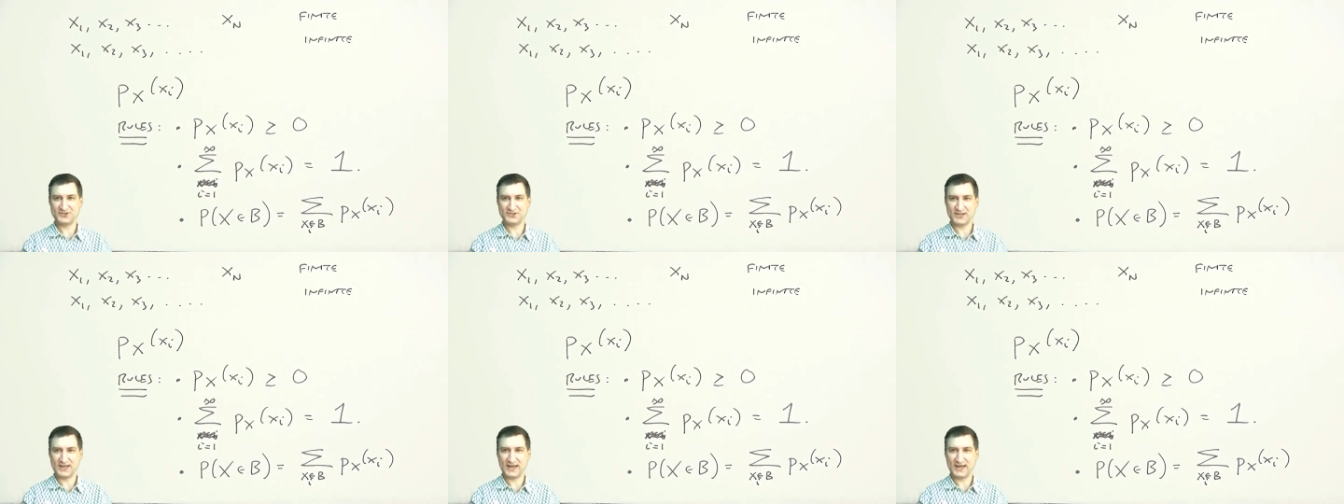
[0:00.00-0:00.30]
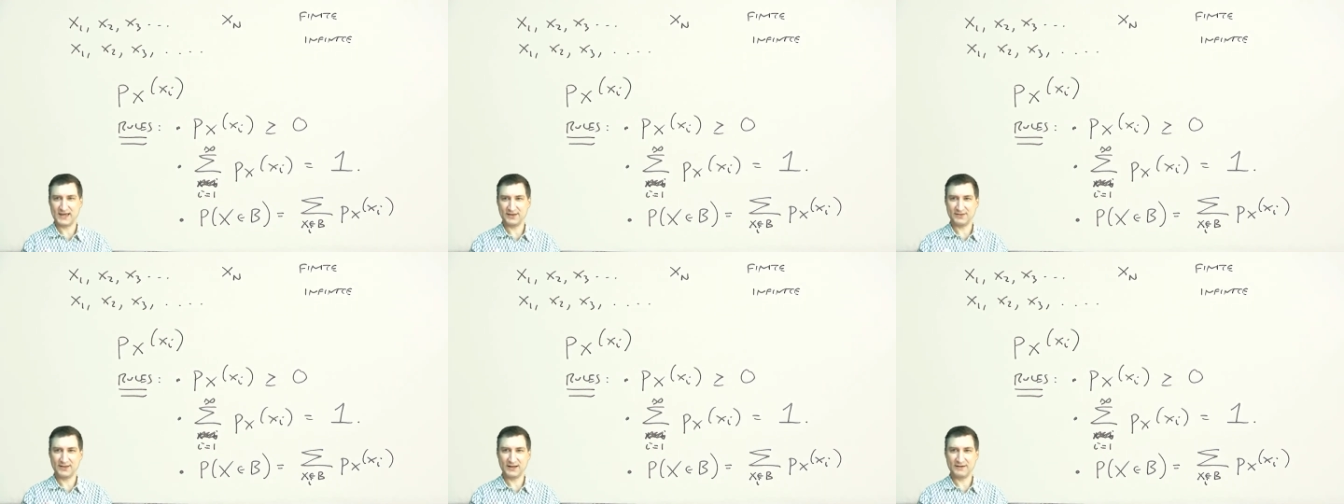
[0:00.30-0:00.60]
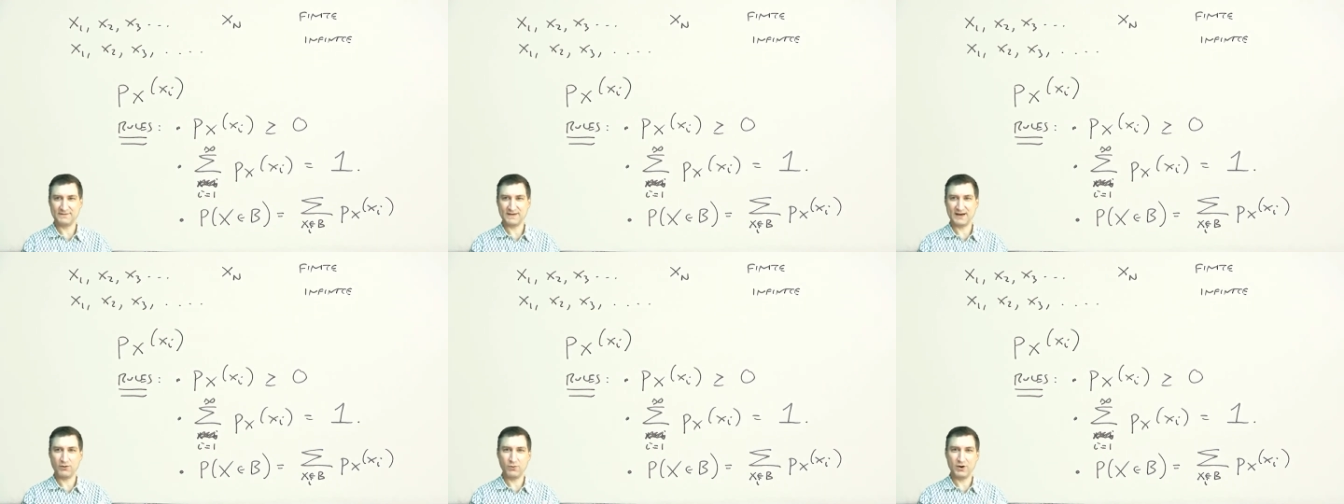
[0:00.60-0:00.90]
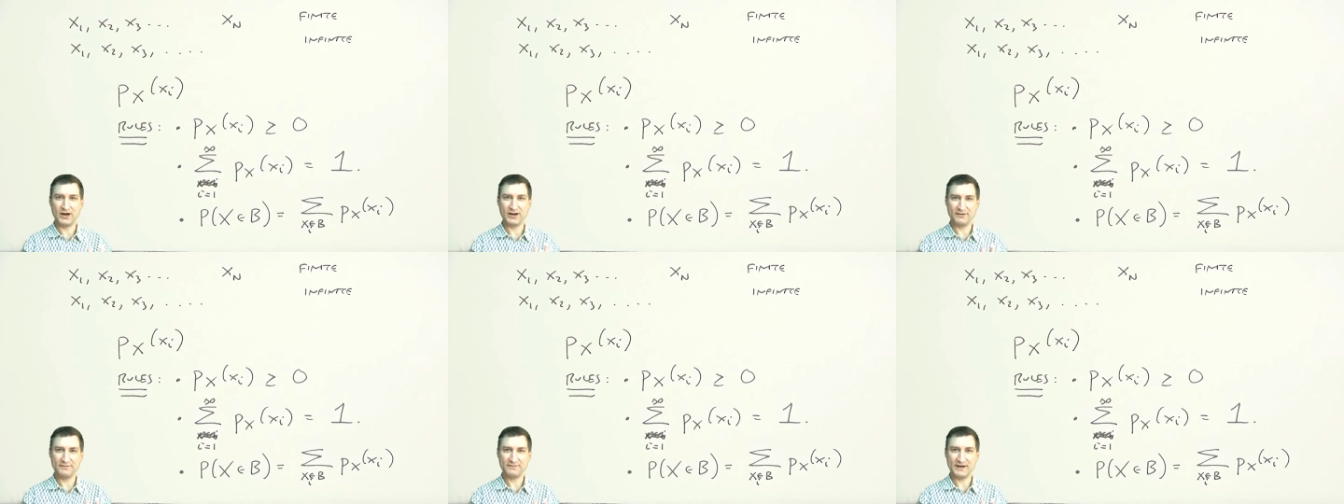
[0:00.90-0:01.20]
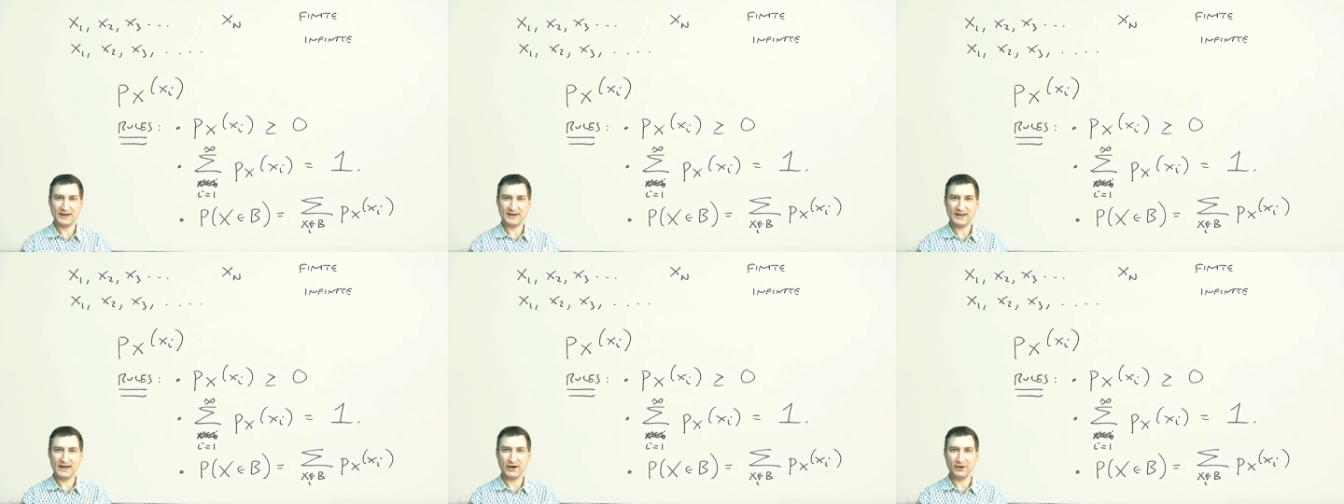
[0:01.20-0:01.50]
saying that if I want to
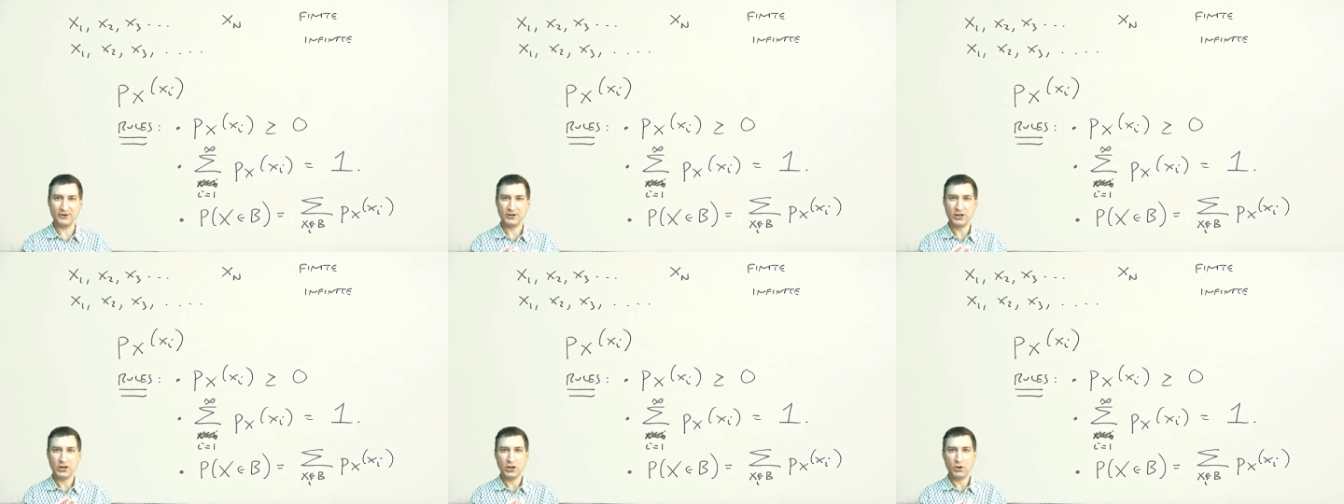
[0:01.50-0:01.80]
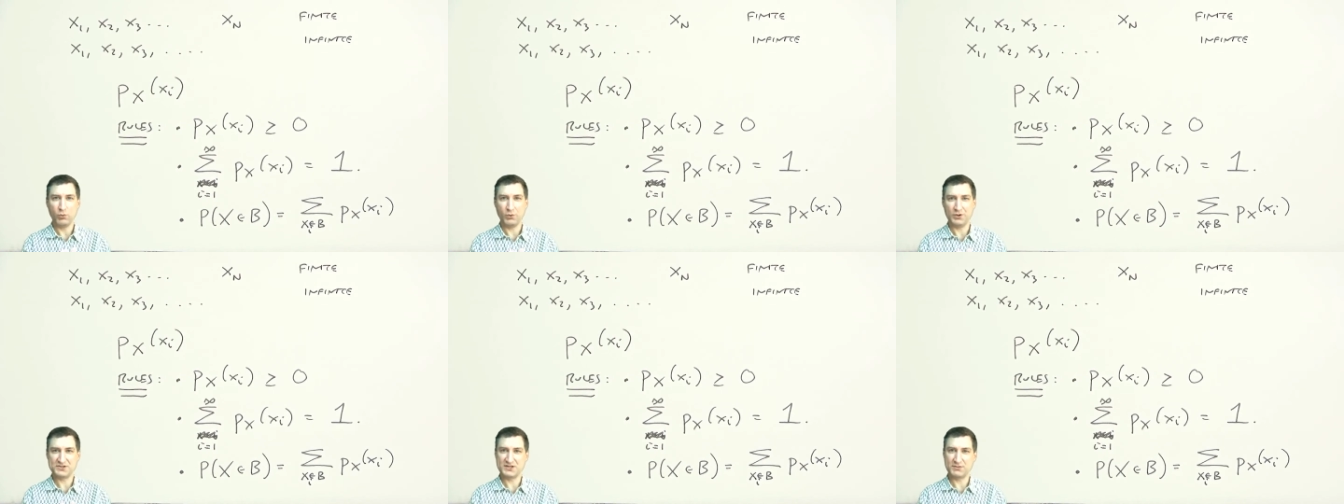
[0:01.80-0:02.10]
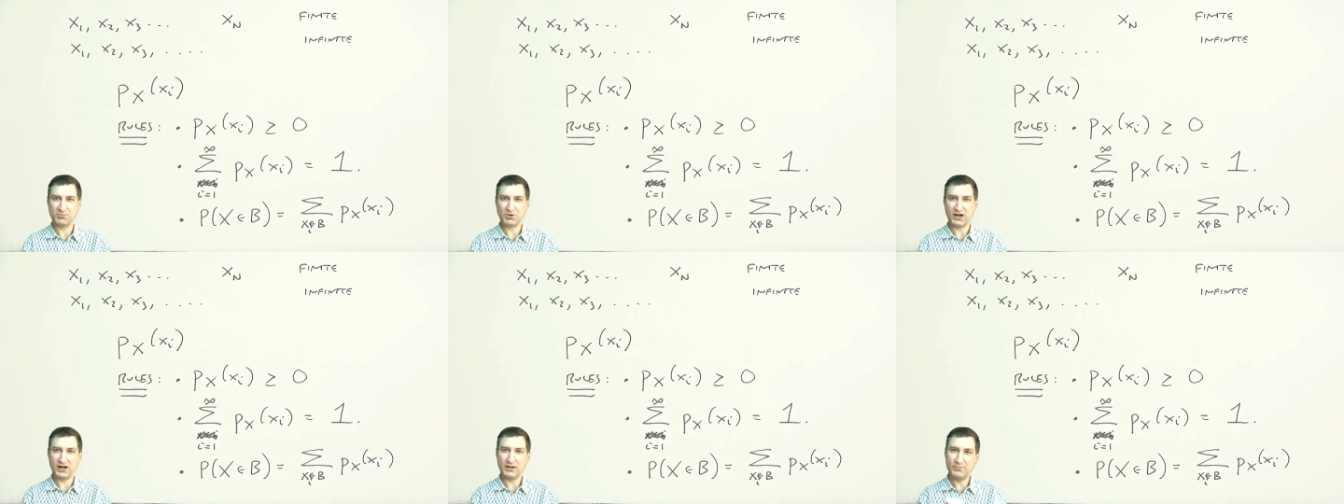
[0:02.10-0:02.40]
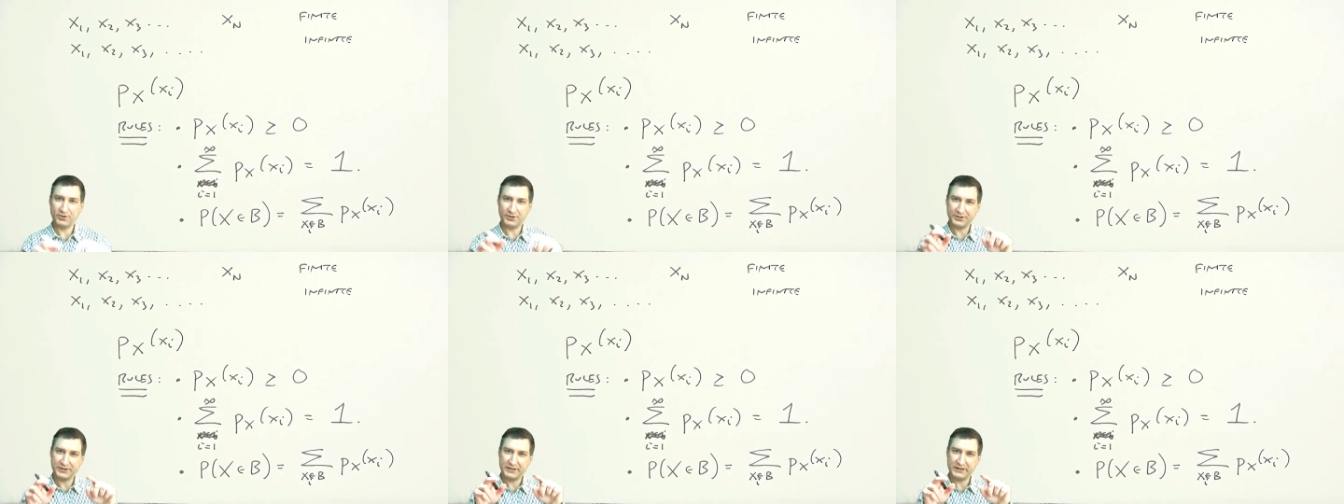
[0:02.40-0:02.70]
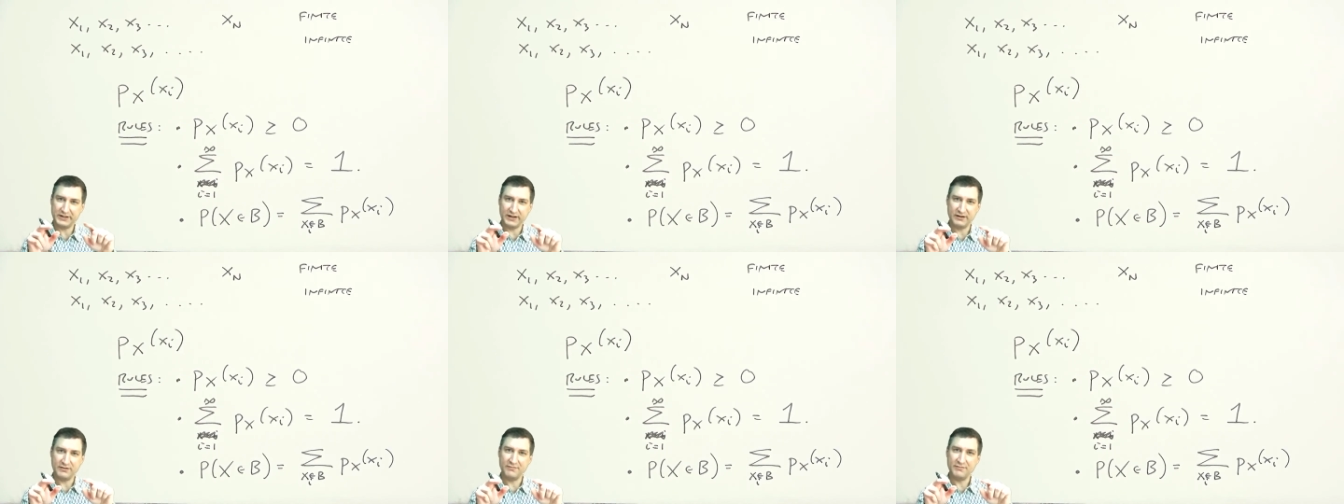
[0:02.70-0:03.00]
find out what's the
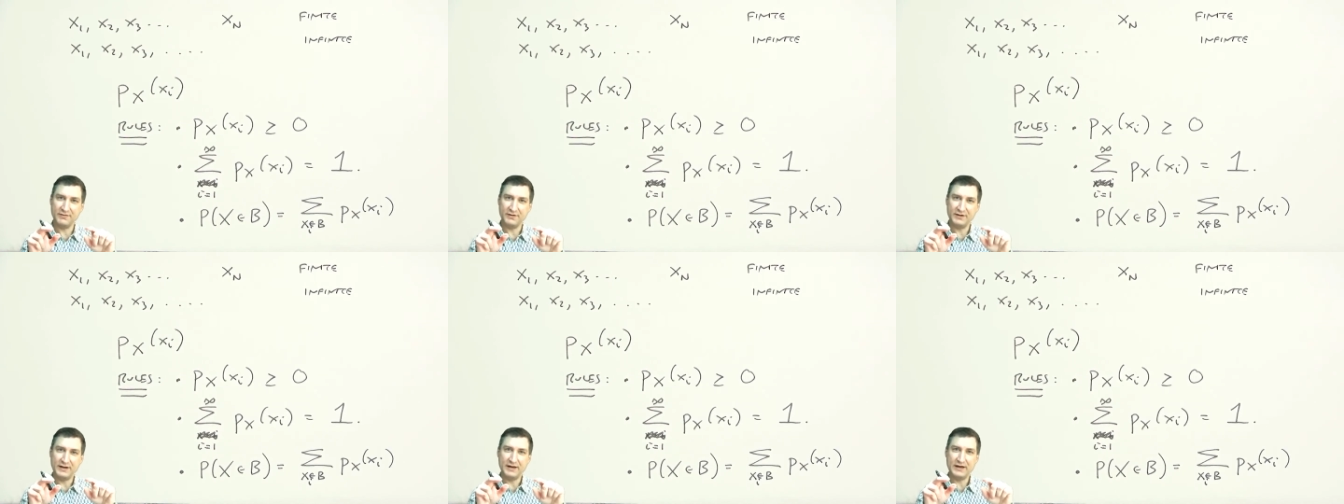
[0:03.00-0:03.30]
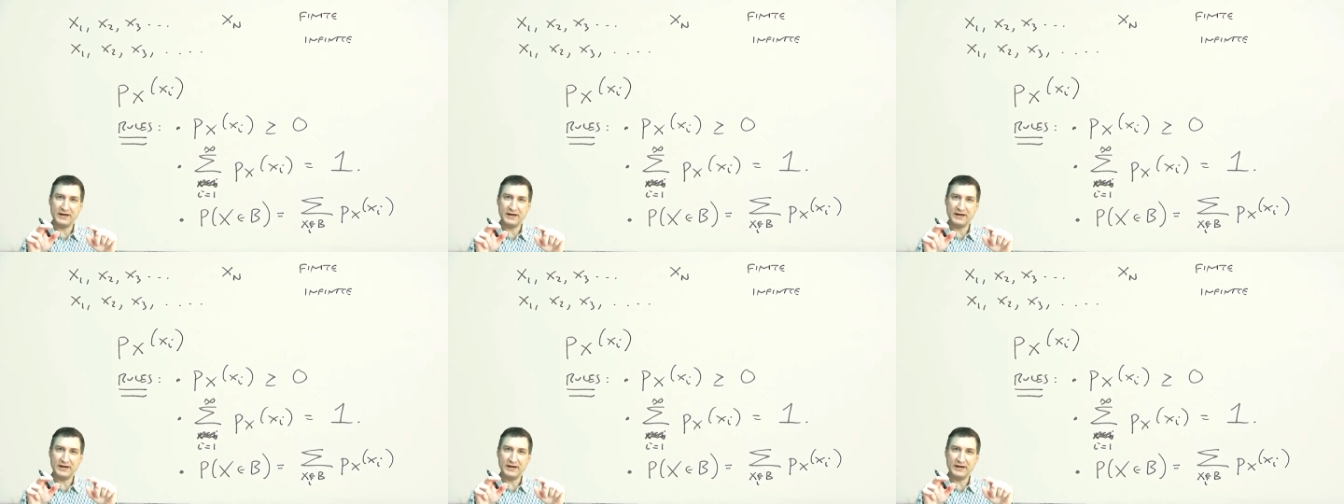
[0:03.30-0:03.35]
probability of